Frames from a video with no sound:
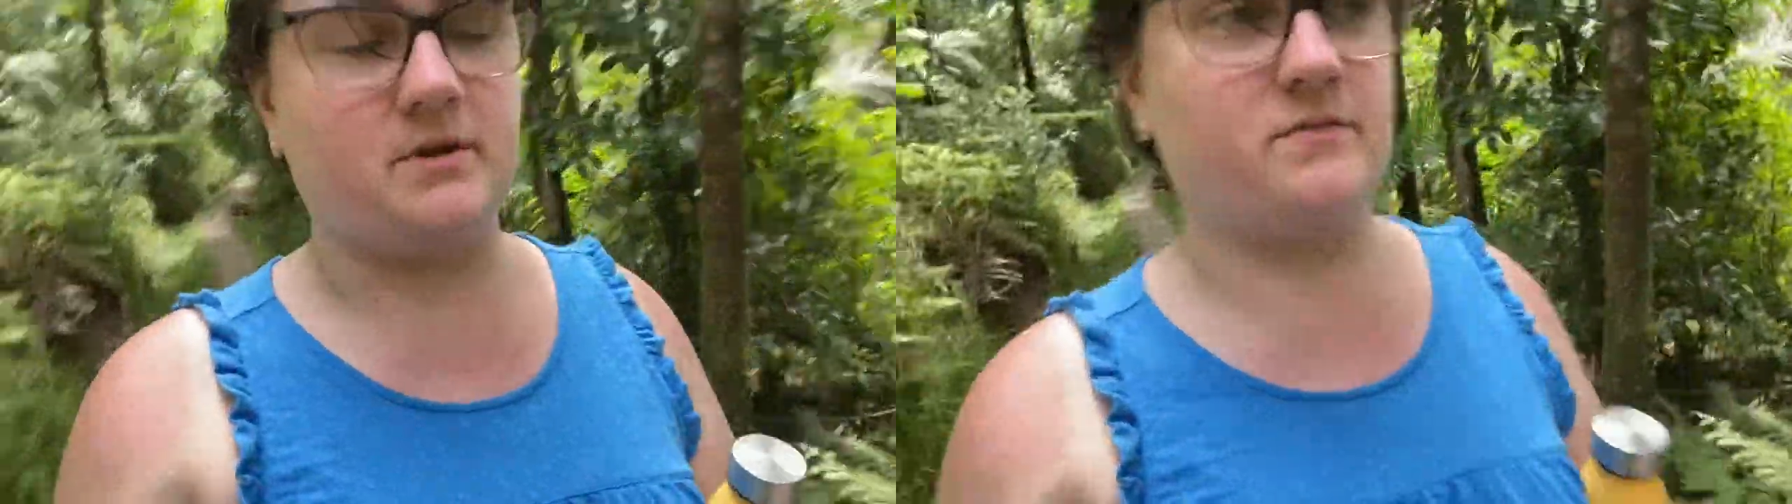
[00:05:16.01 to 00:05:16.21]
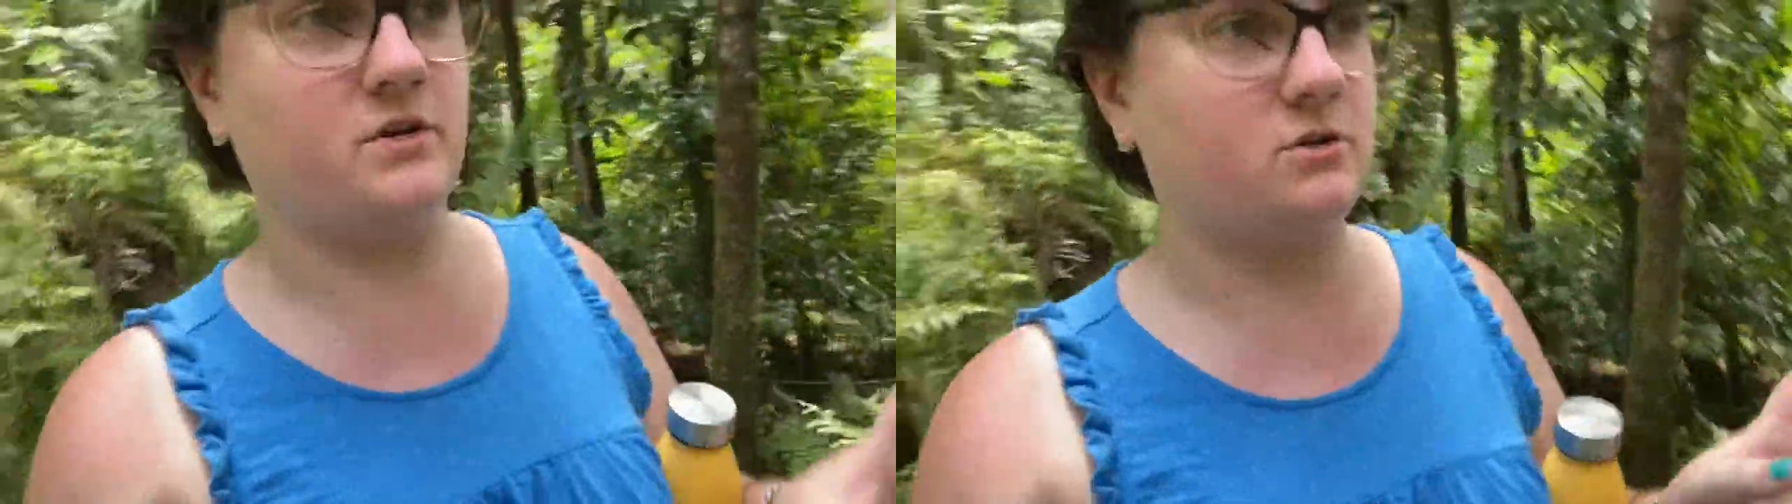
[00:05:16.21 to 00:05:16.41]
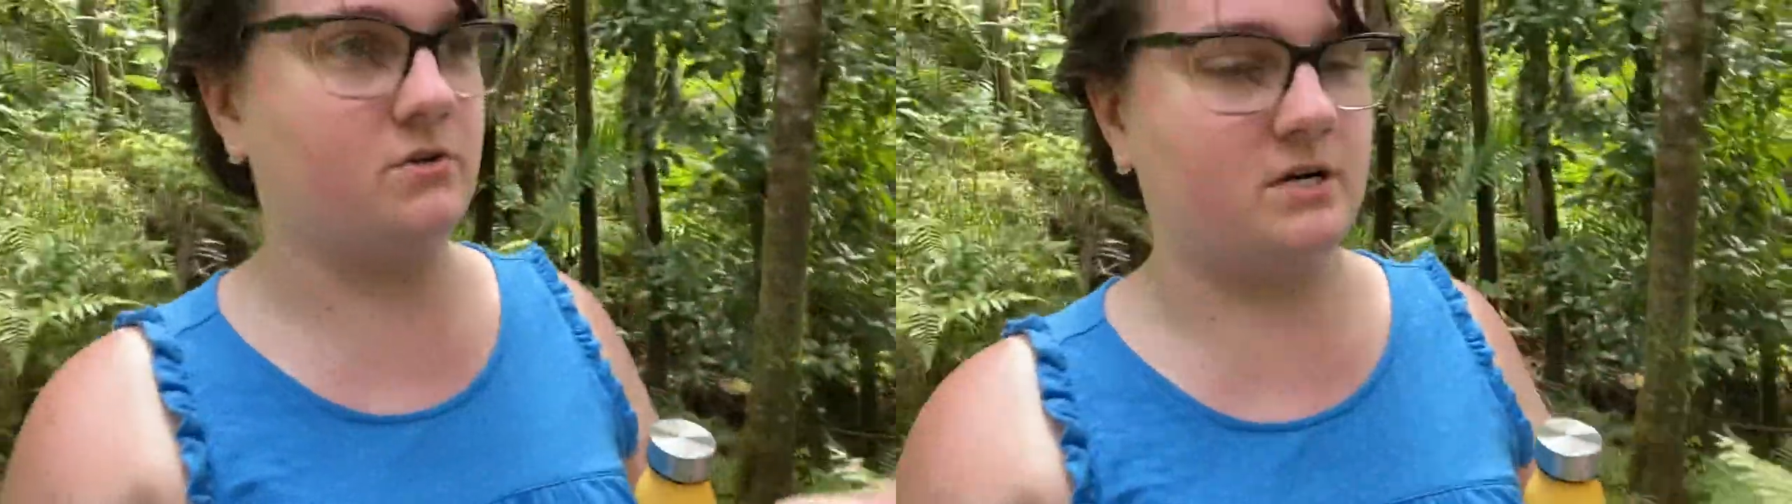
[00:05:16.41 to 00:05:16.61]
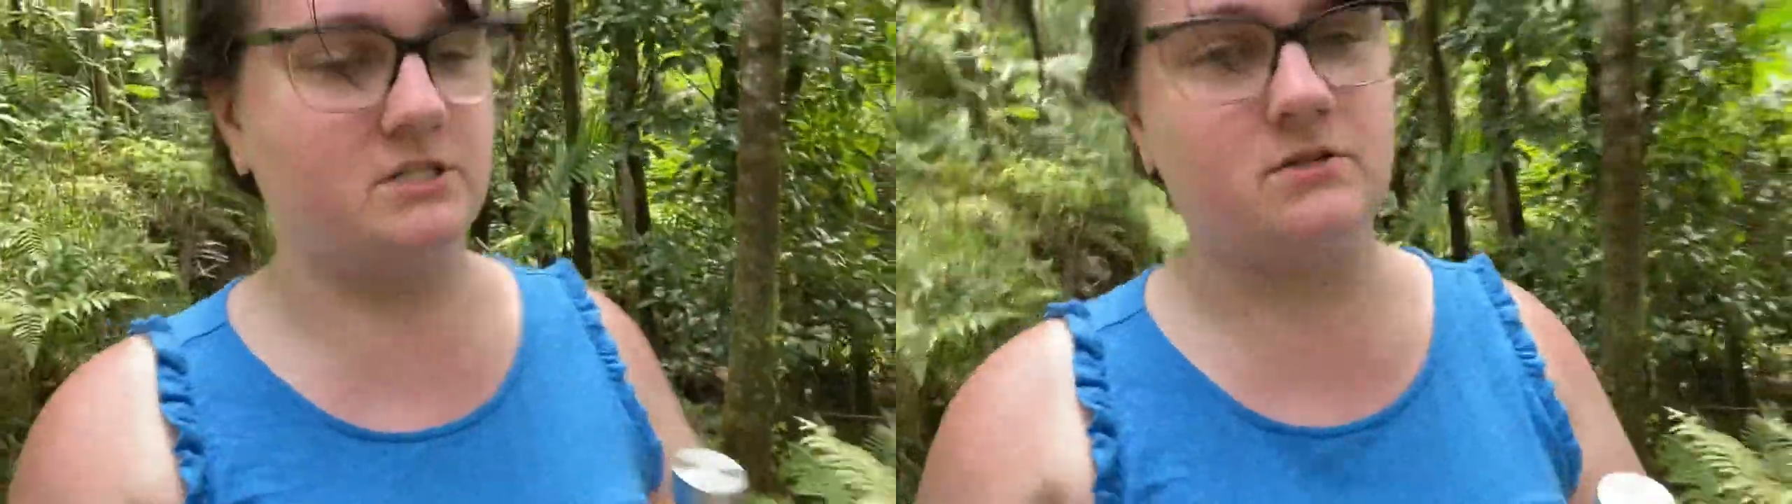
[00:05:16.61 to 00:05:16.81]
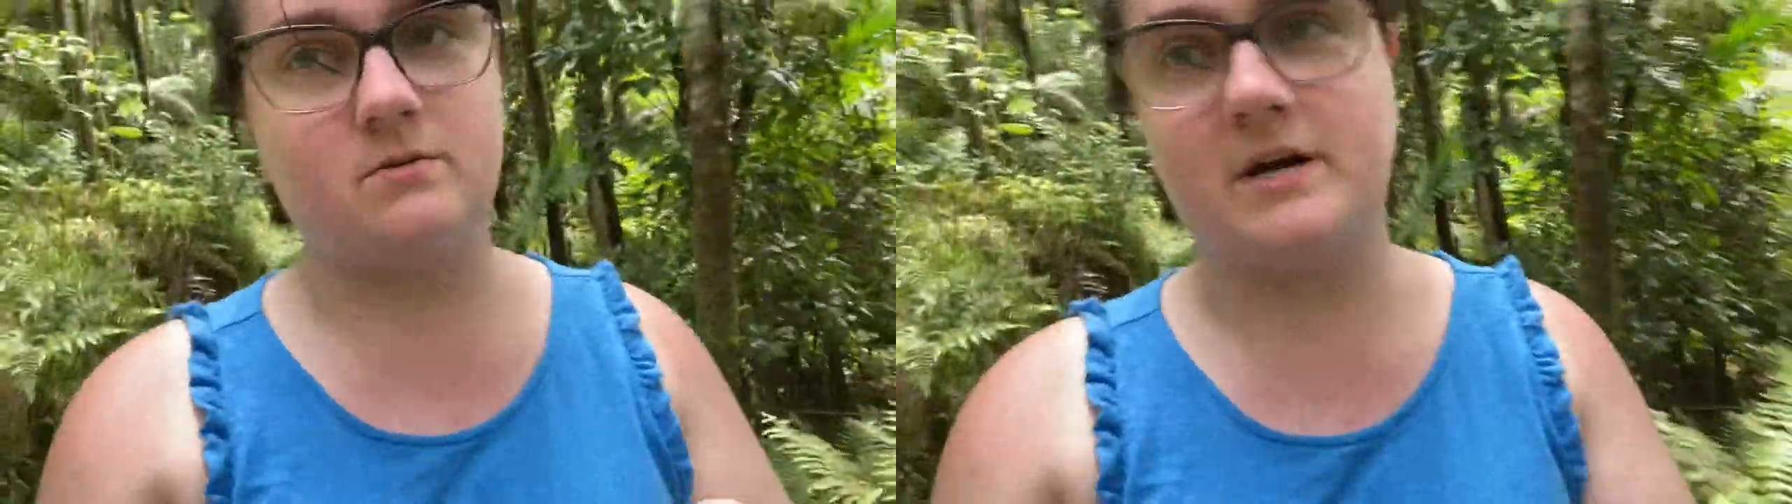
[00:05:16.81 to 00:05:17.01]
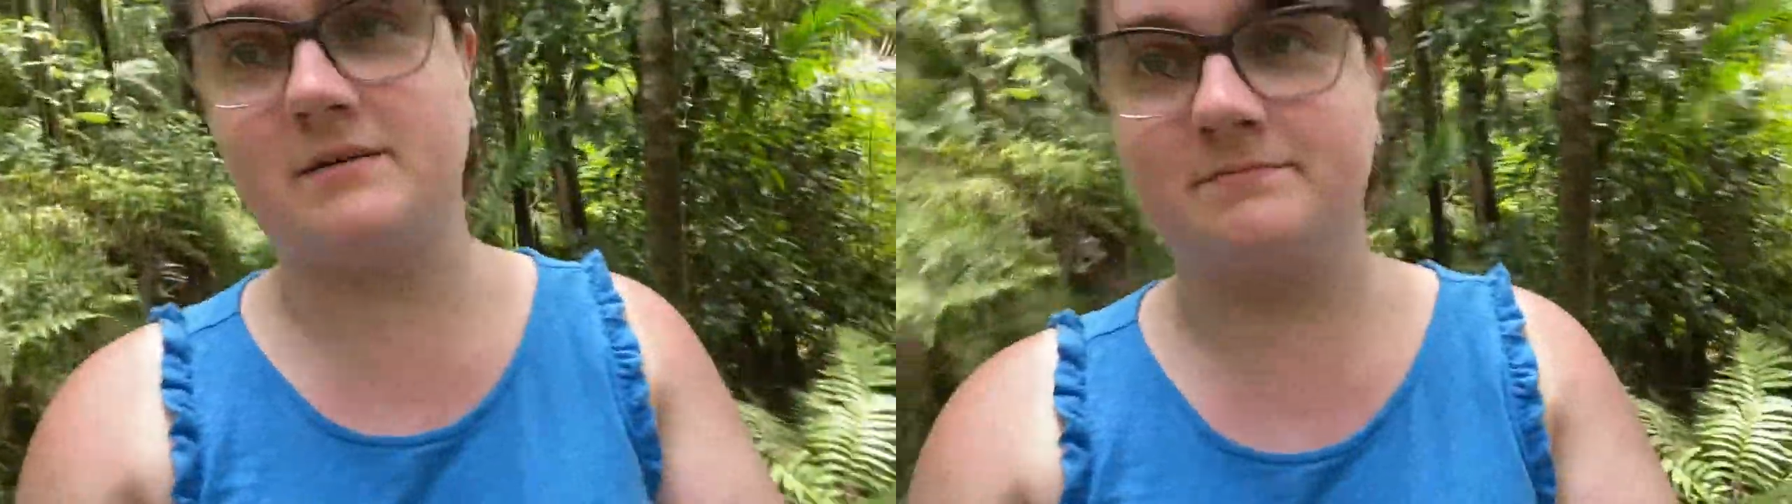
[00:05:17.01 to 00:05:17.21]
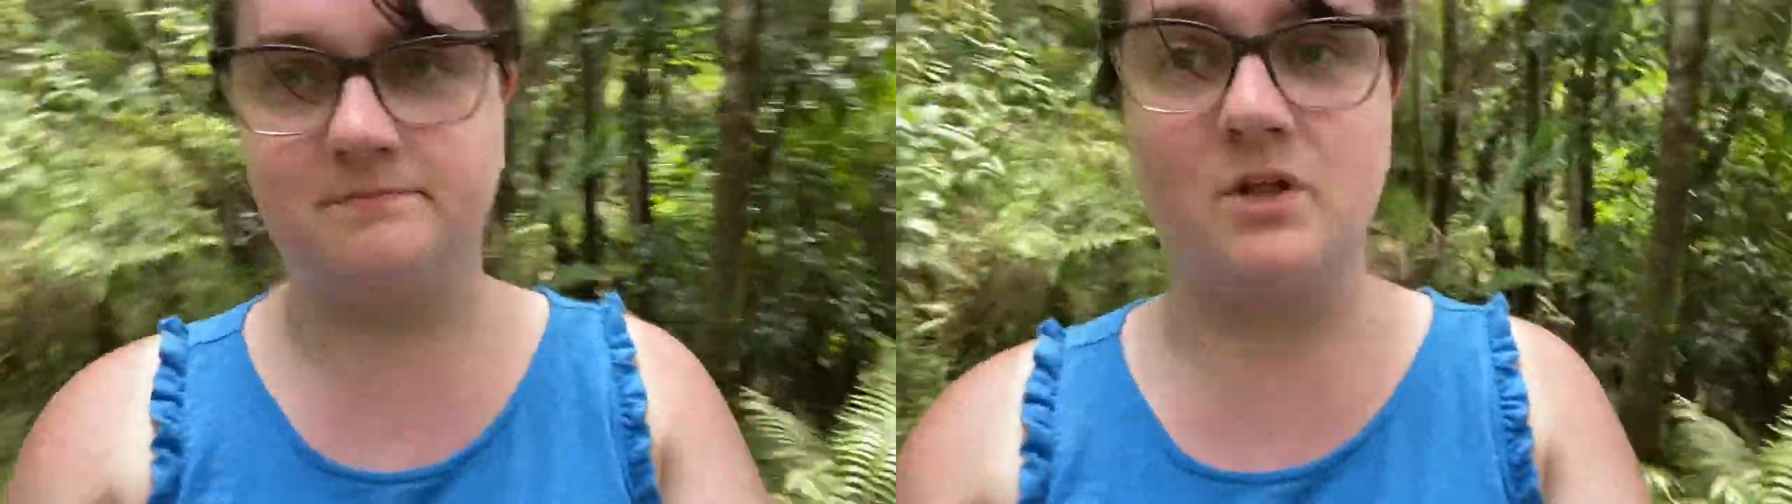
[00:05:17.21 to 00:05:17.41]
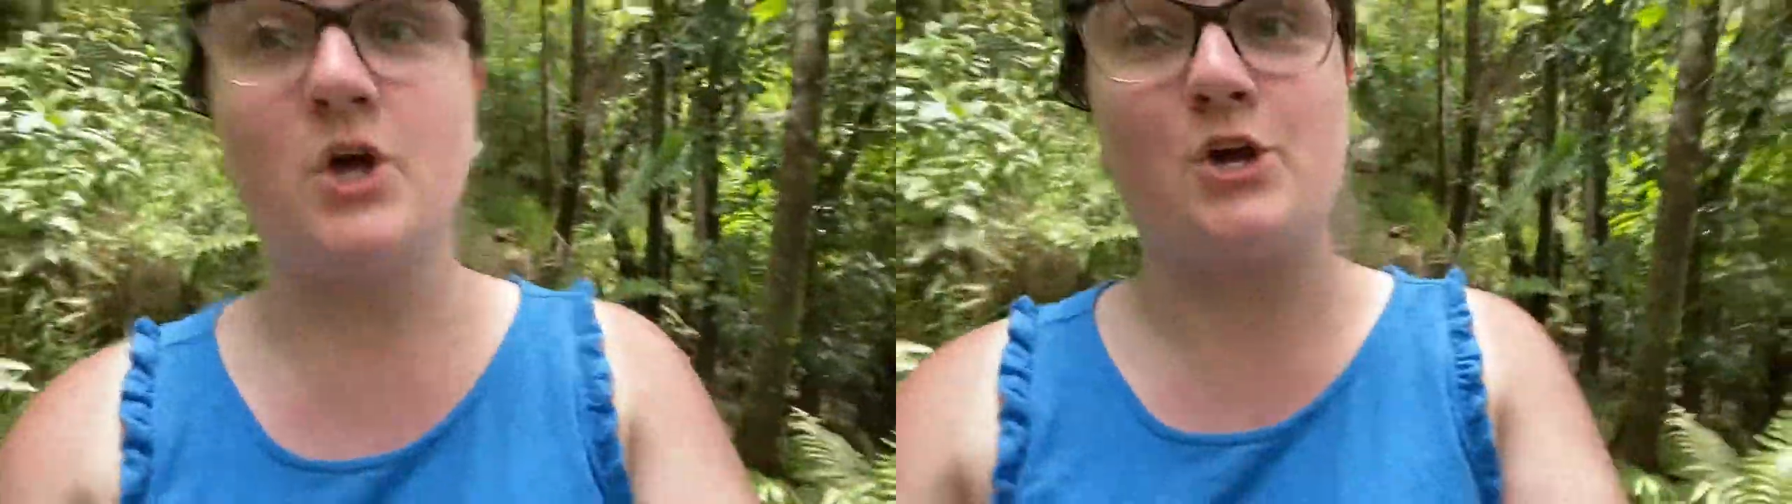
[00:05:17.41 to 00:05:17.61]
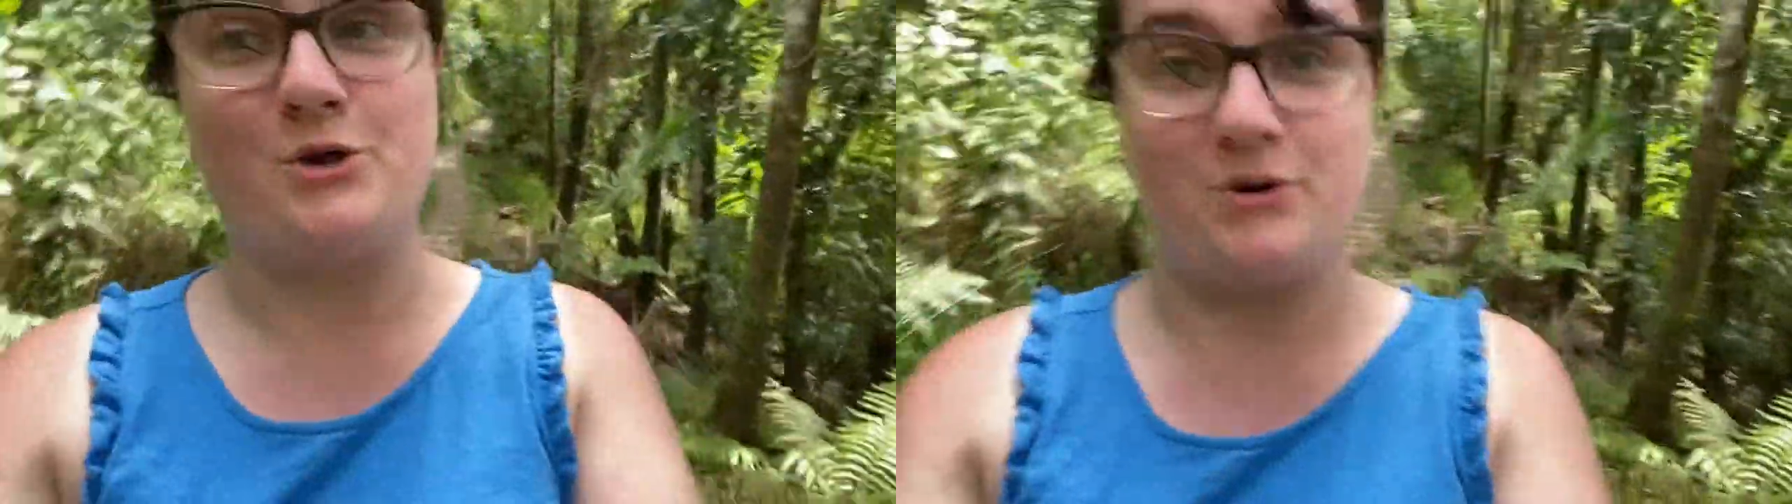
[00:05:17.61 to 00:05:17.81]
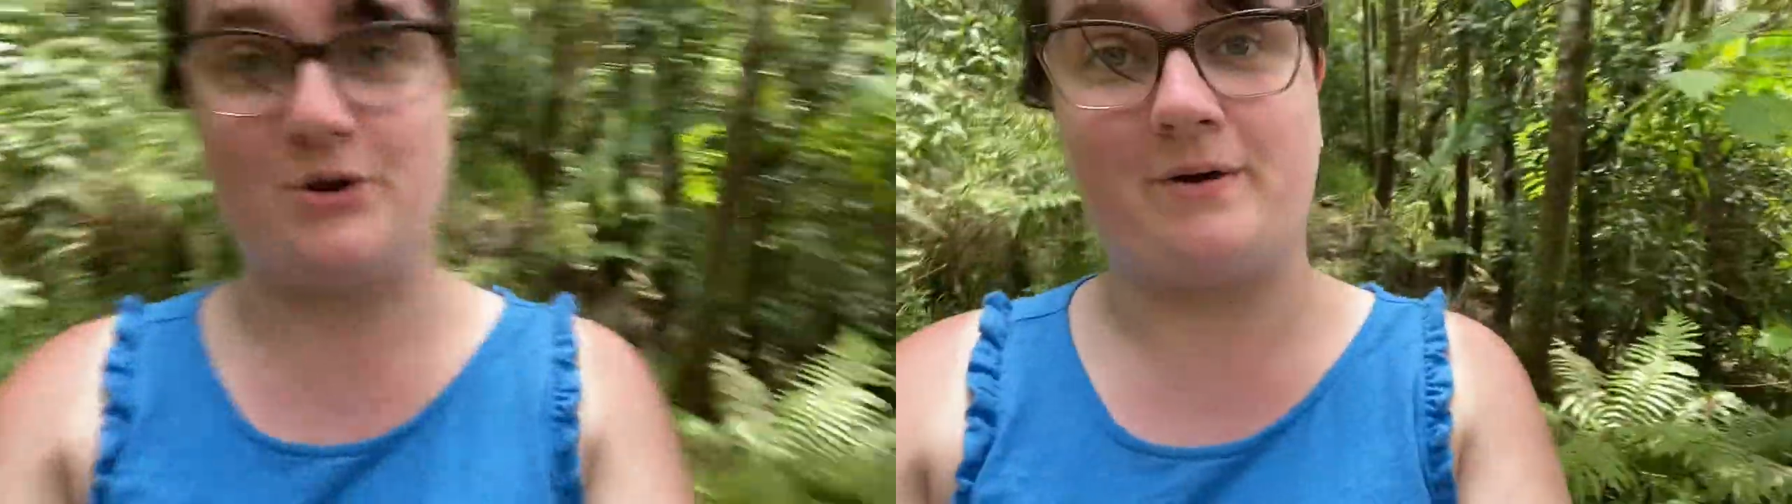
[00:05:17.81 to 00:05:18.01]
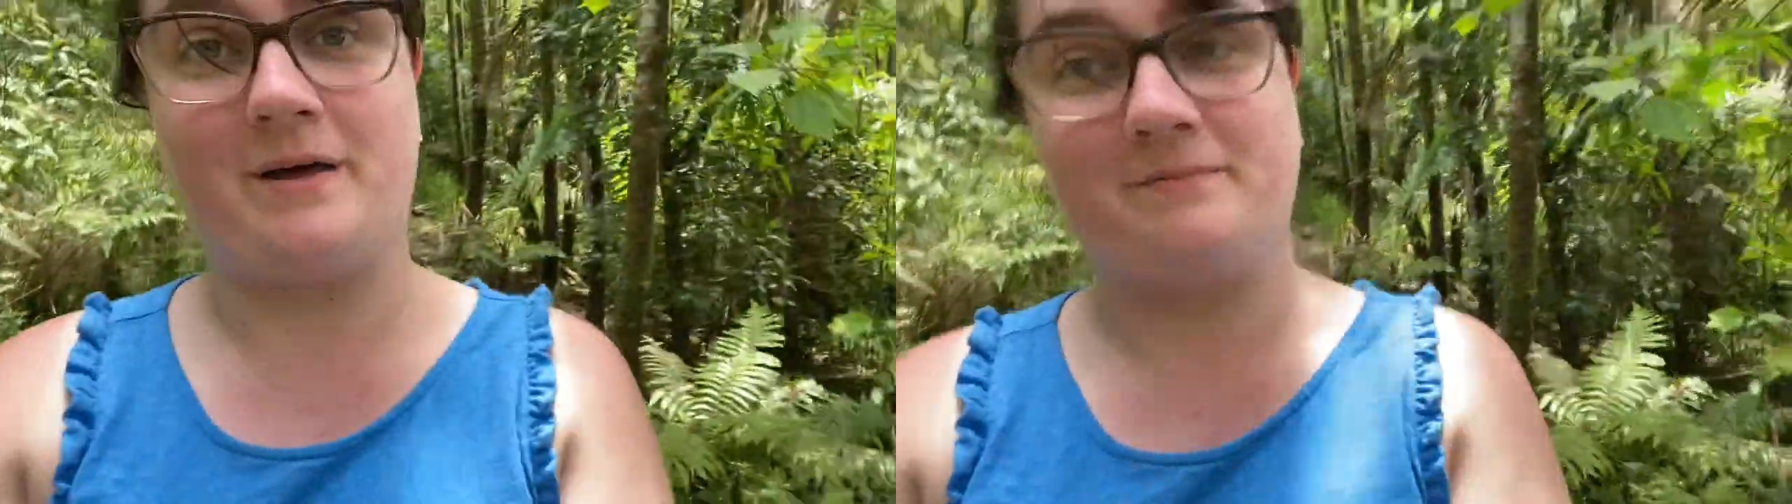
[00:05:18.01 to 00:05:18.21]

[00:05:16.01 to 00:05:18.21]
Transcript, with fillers: But if you can do the rest of the way, you can do it.